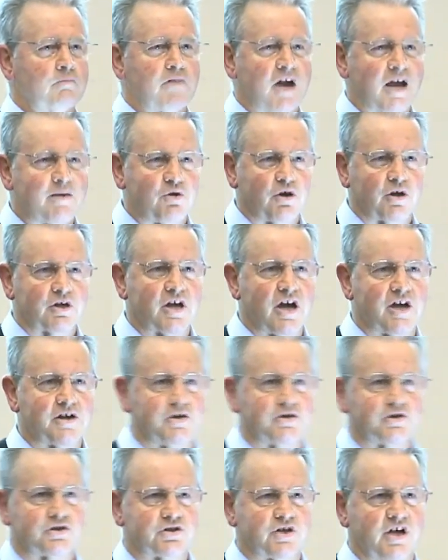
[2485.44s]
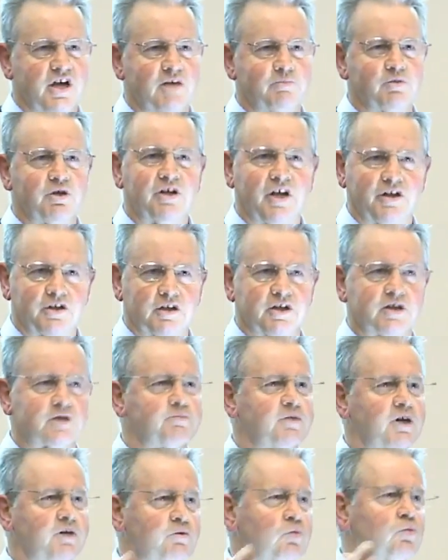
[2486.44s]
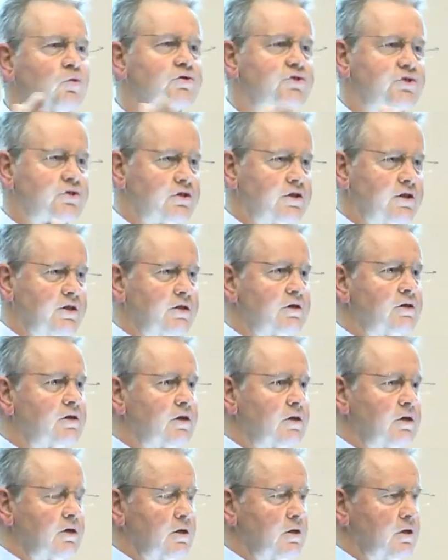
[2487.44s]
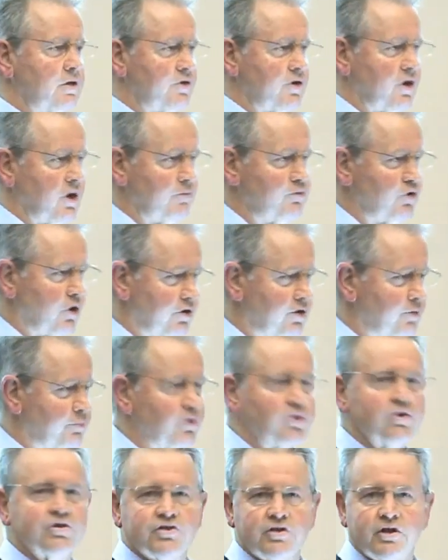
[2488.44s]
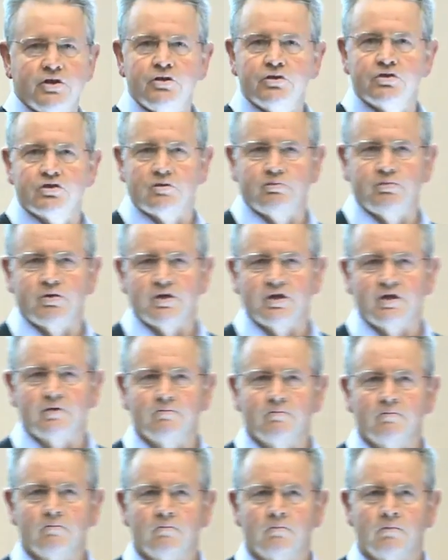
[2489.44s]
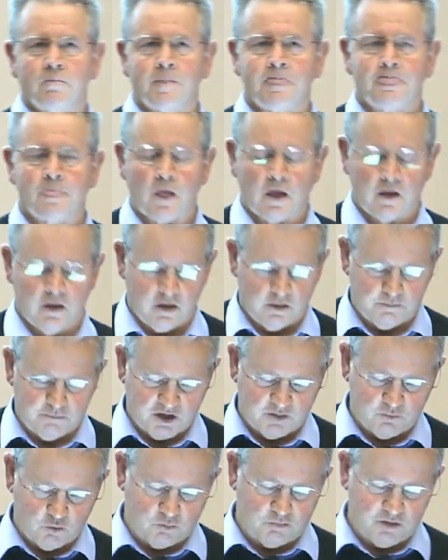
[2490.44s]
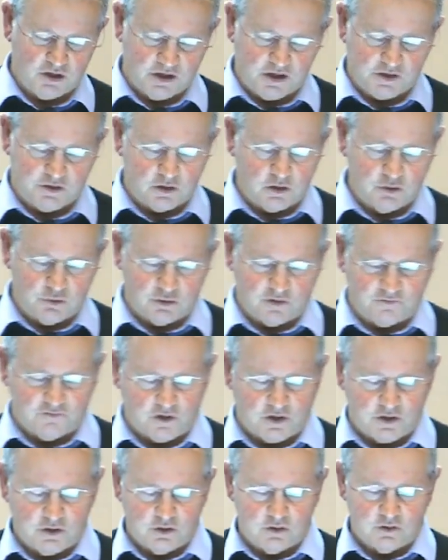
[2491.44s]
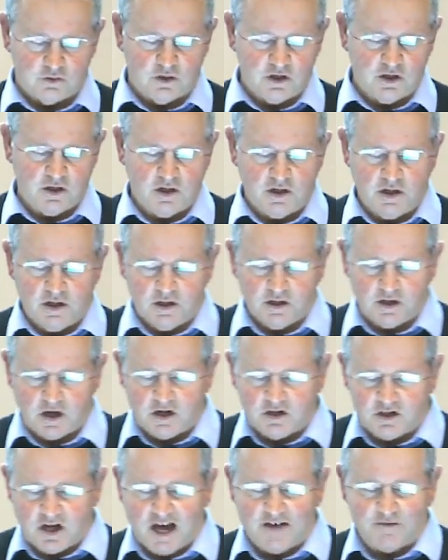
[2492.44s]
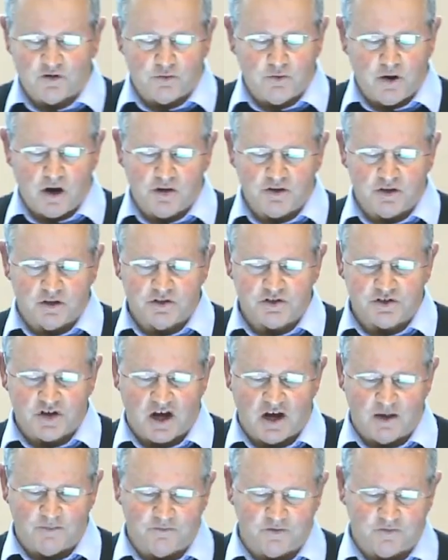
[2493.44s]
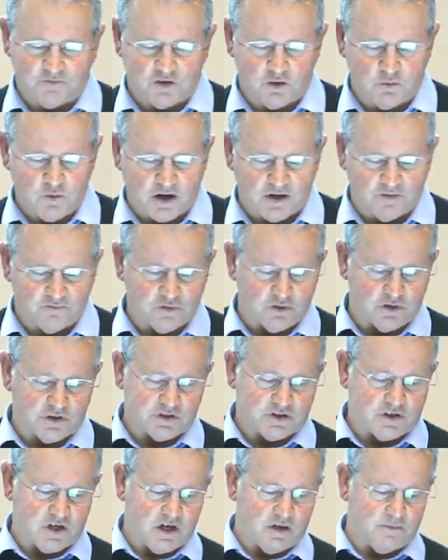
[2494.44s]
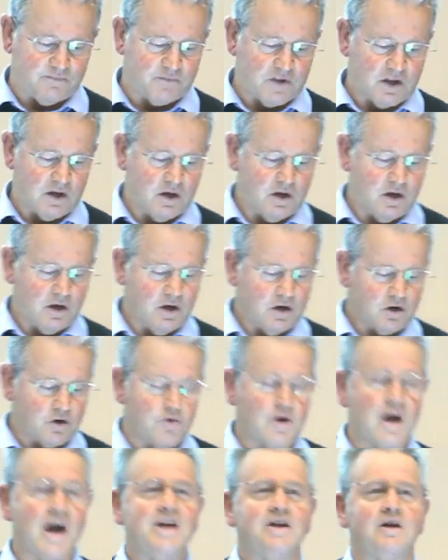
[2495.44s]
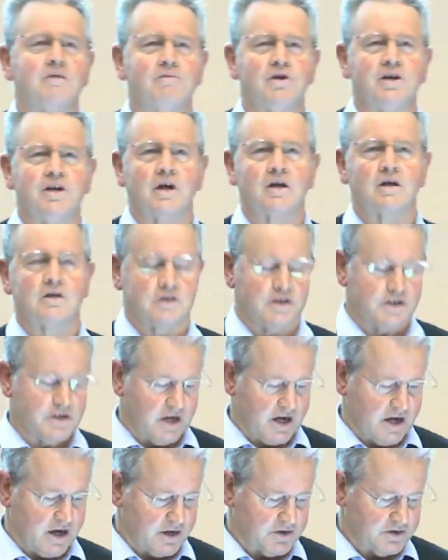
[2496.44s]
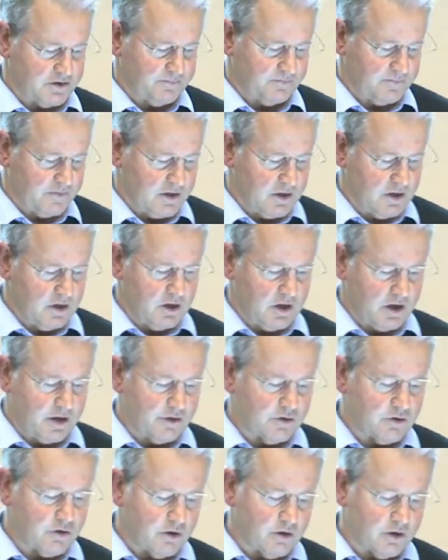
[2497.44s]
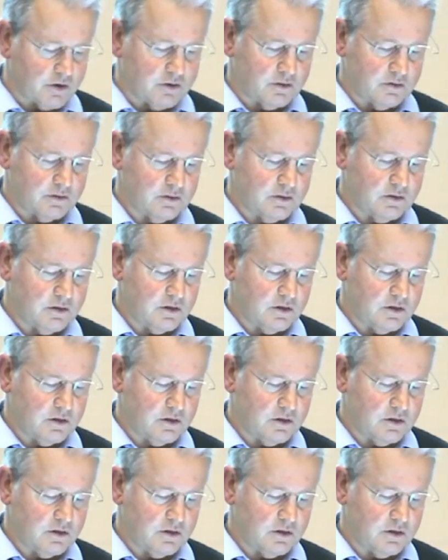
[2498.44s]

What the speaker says: that maybe I can't understand, but nonetheless people will see that I'm not the person I used to be. And people will be led to glorify you." King David wrote in Psalm 51 and verse 10, "Create in me a clean heart, O God,